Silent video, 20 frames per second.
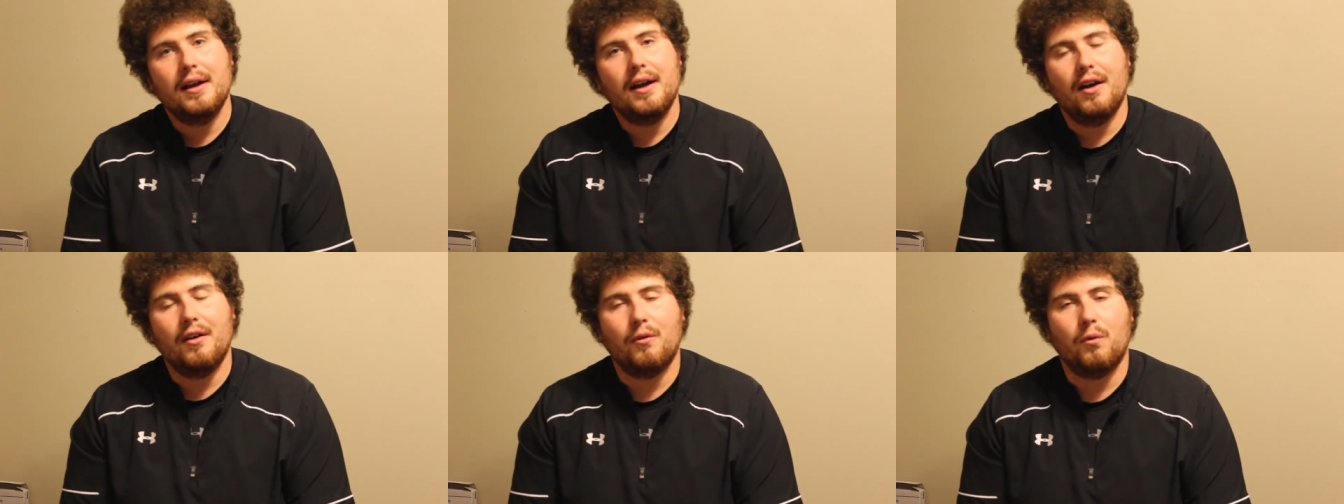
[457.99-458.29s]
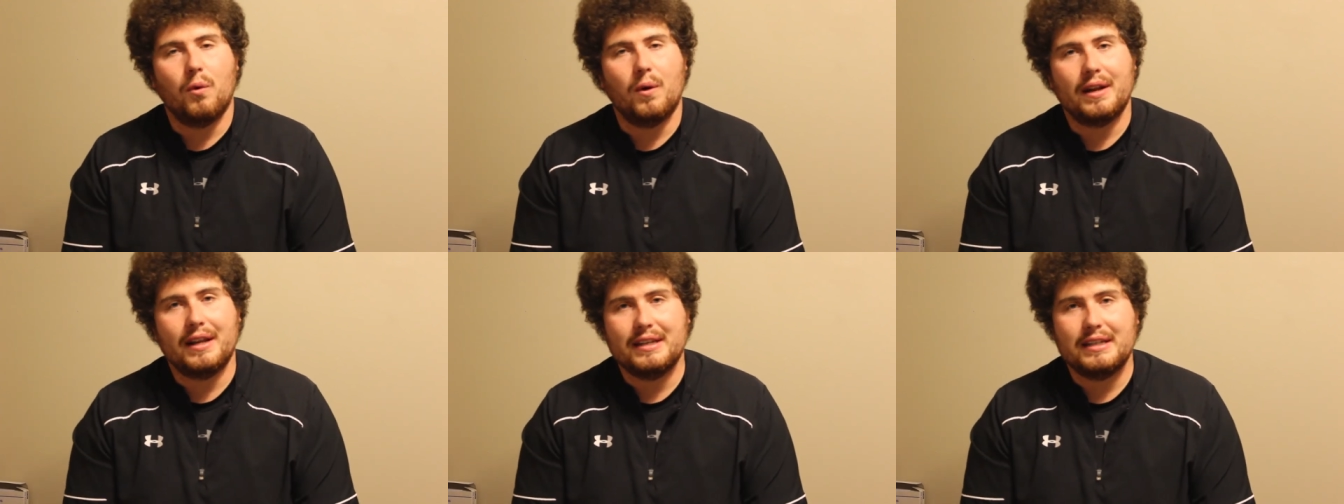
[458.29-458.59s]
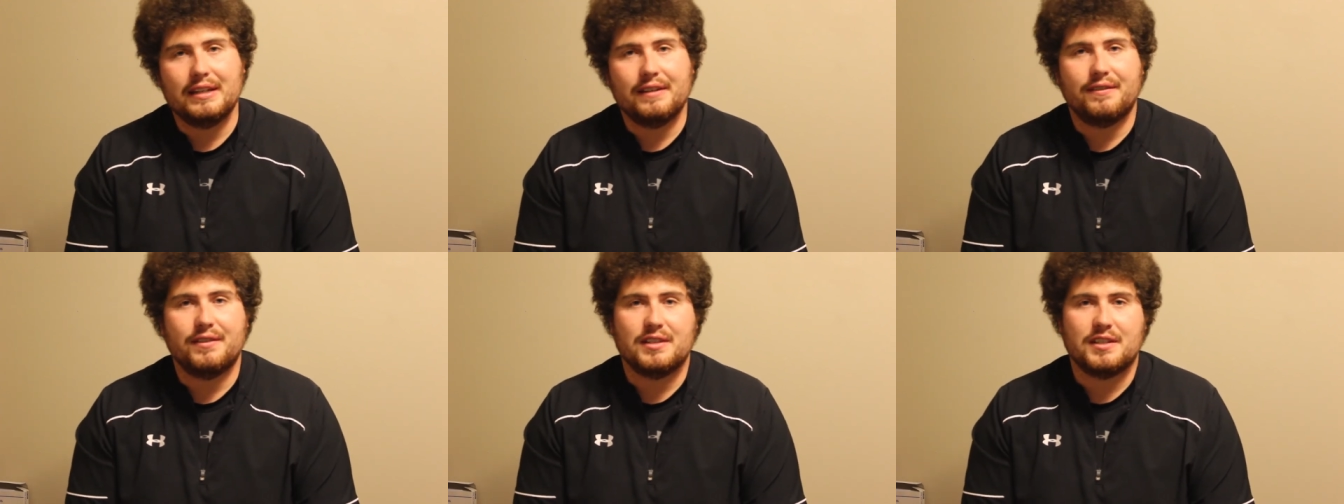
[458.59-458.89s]
of what a
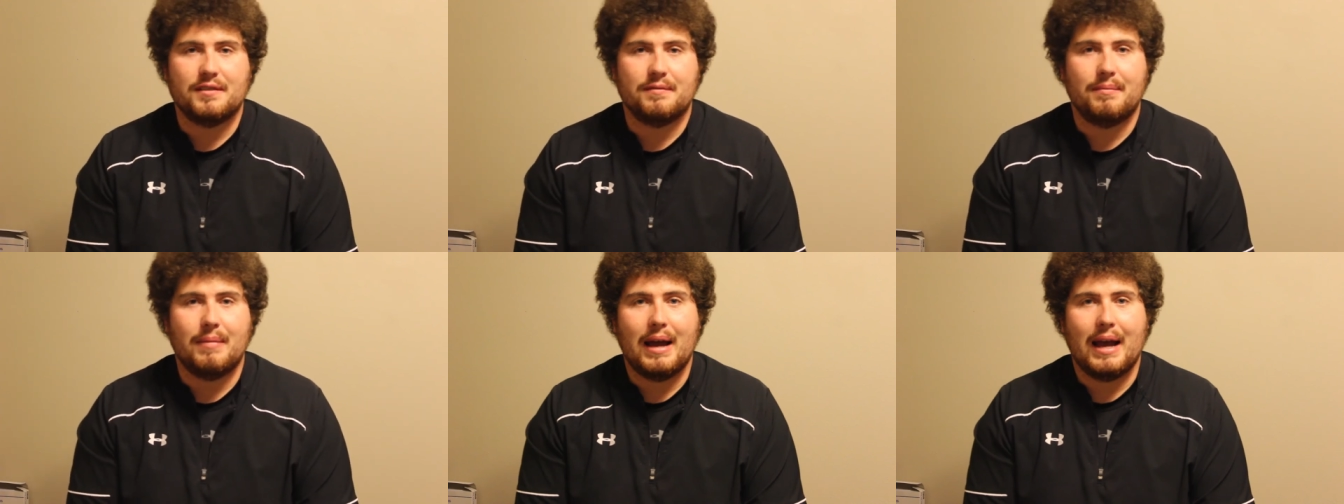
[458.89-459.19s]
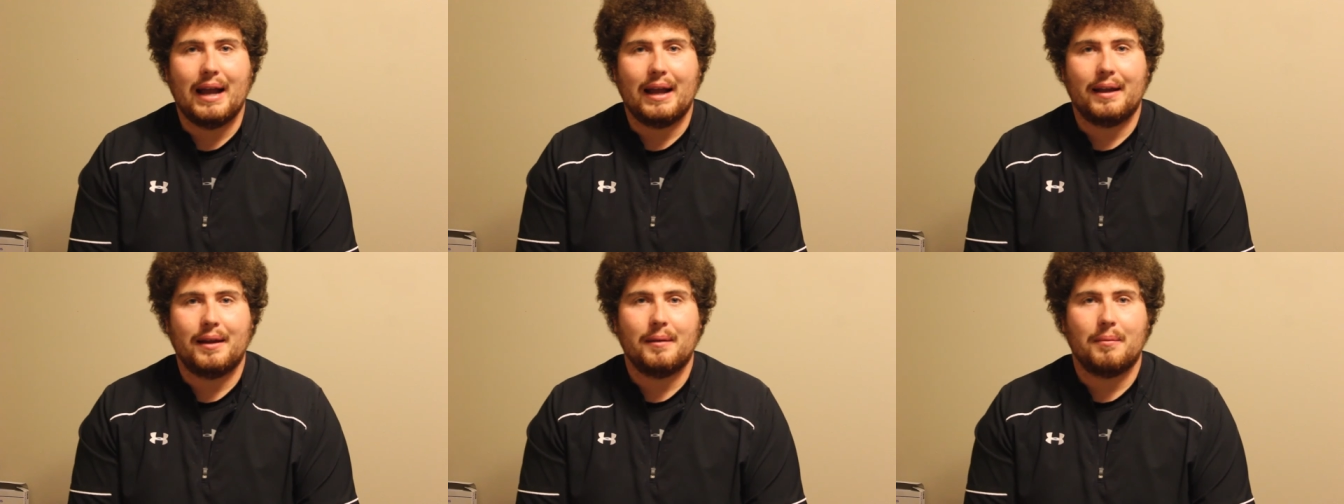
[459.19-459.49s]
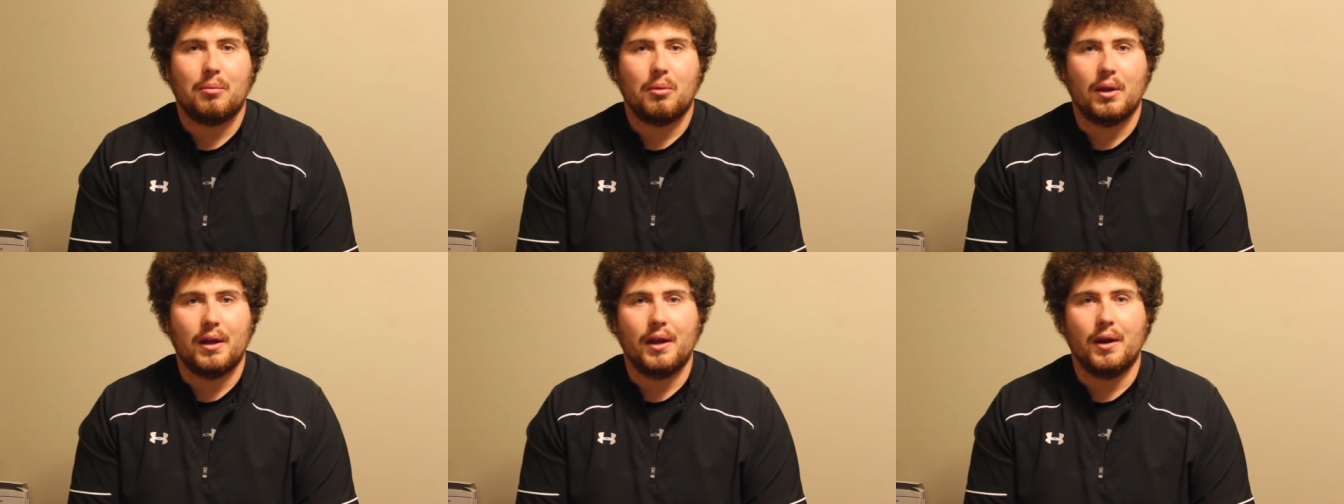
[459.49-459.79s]
defensive back
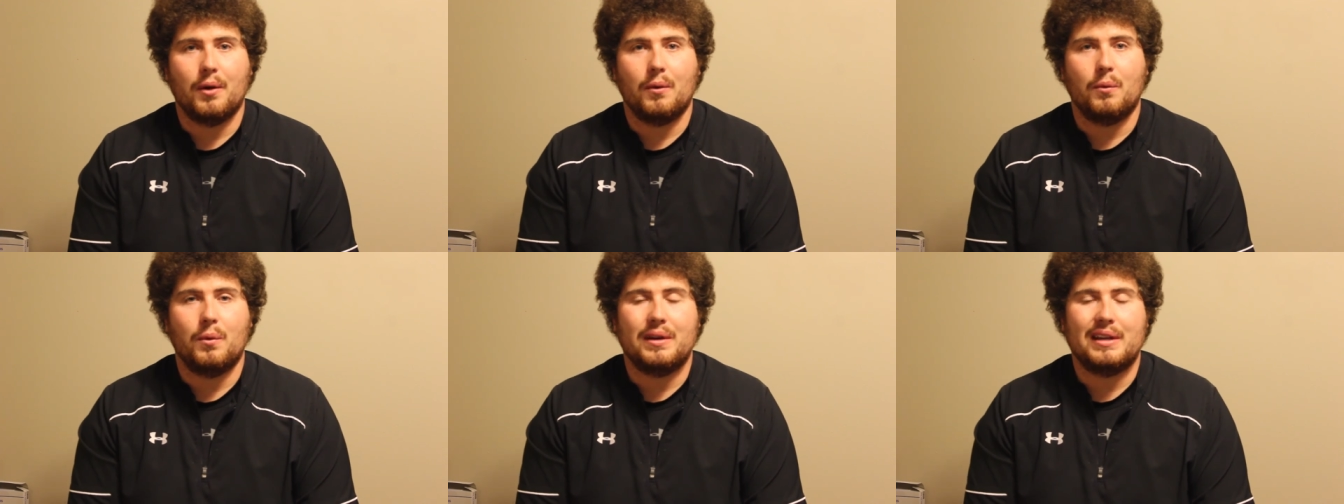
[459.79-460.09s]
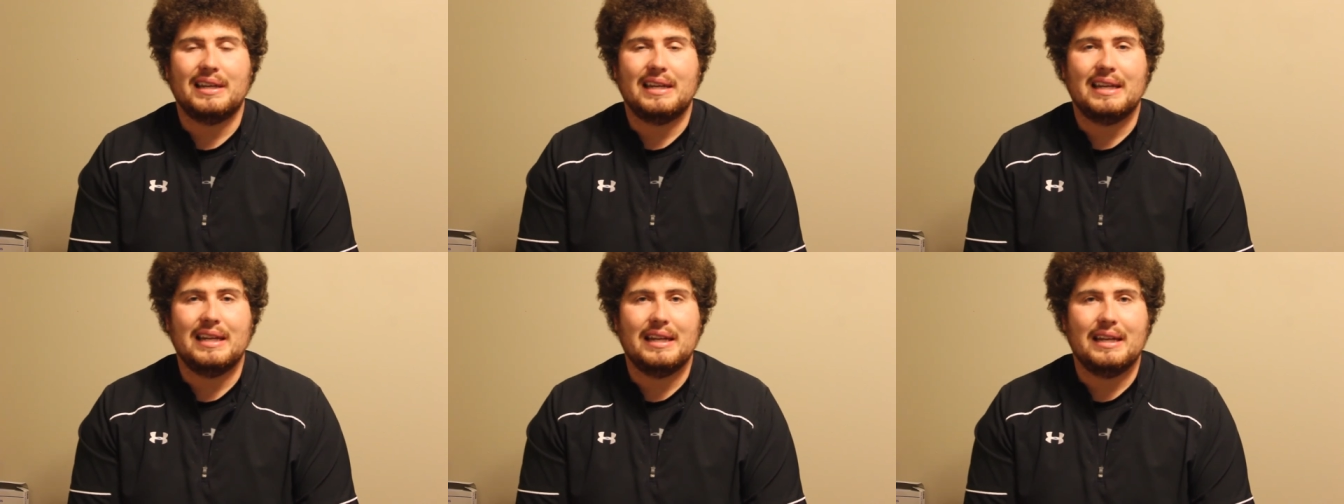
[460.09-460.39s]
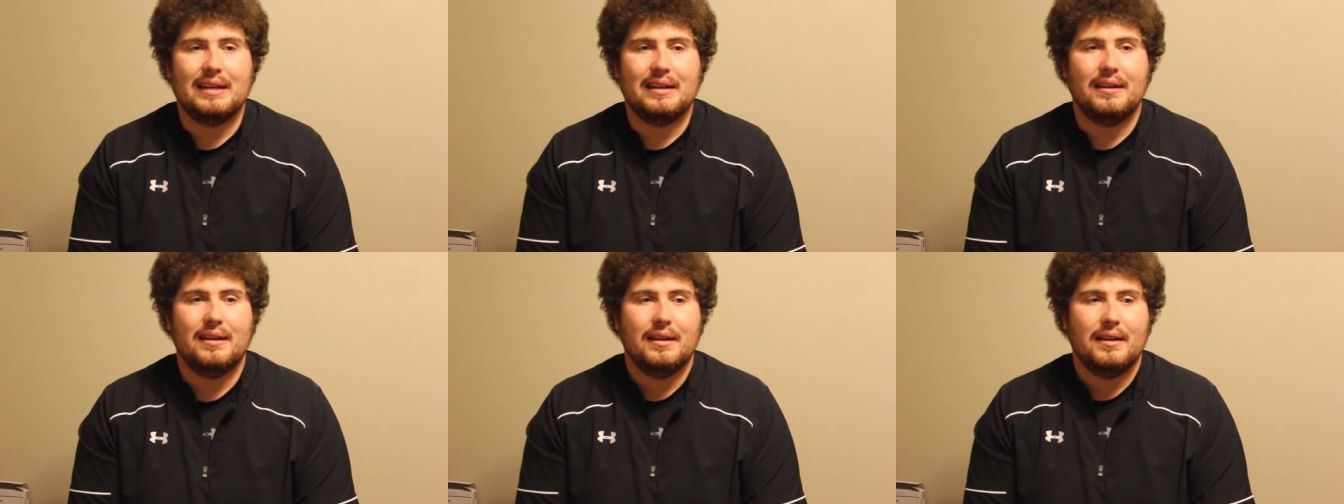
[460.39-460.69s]
player would
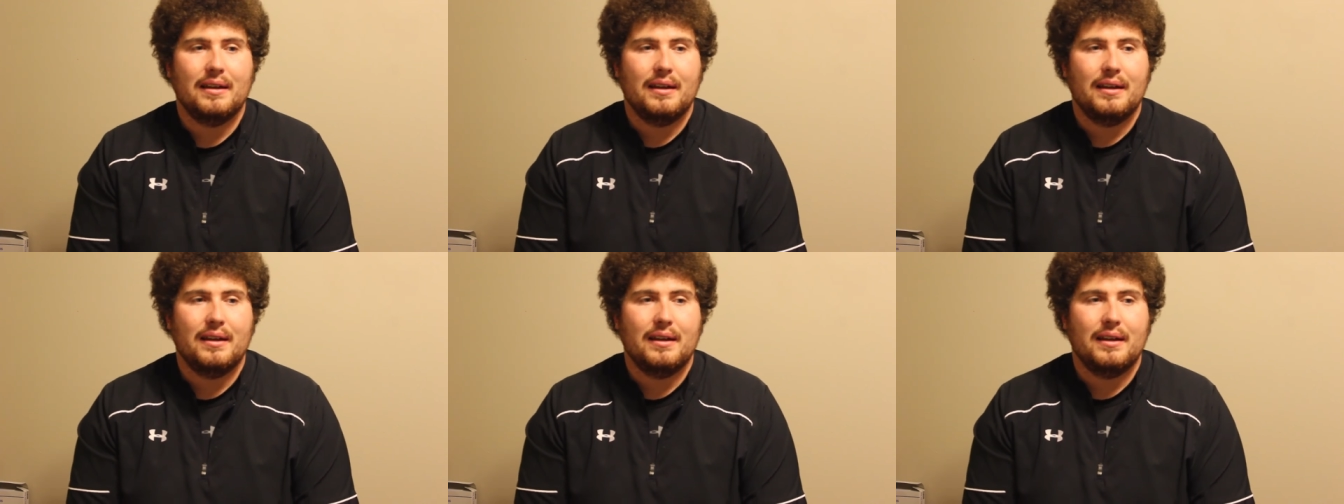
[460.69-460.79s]
need